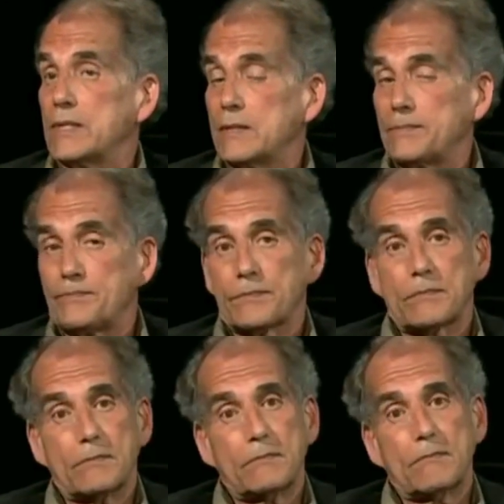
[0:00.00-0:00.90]
is,
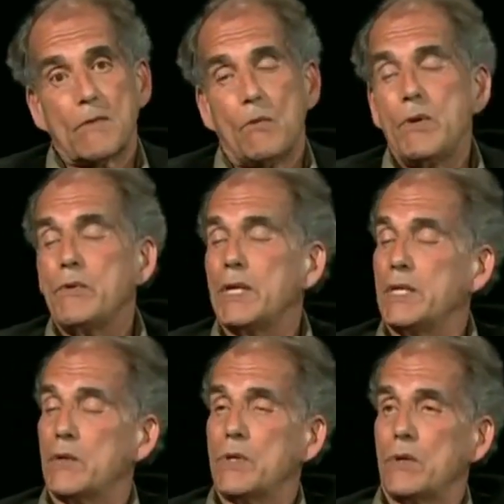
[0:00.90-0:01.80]
we really
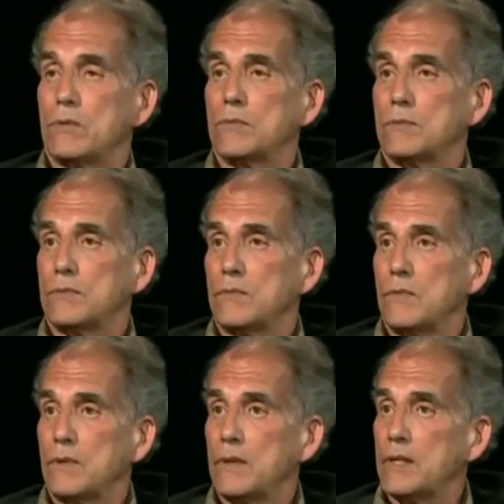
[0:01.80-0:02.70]
don't know.
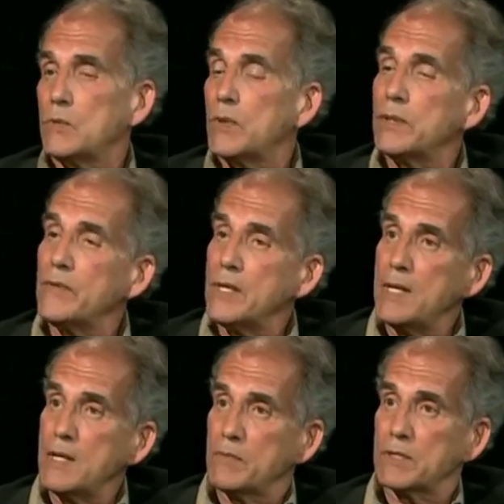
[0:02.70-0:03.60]
It's one of the
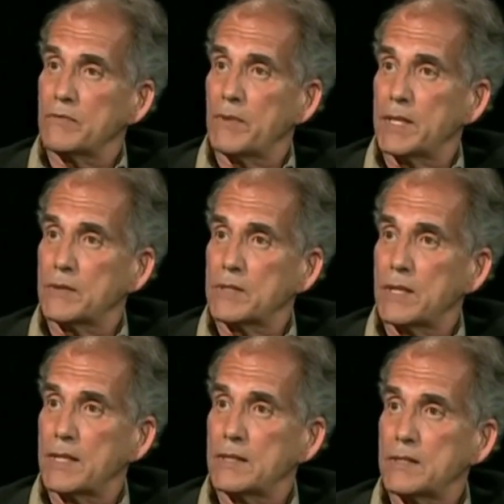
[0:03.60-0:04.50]
enigmas of modern
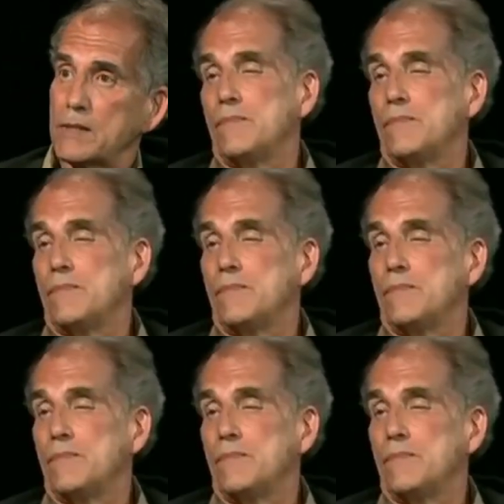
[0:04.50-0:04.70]
science.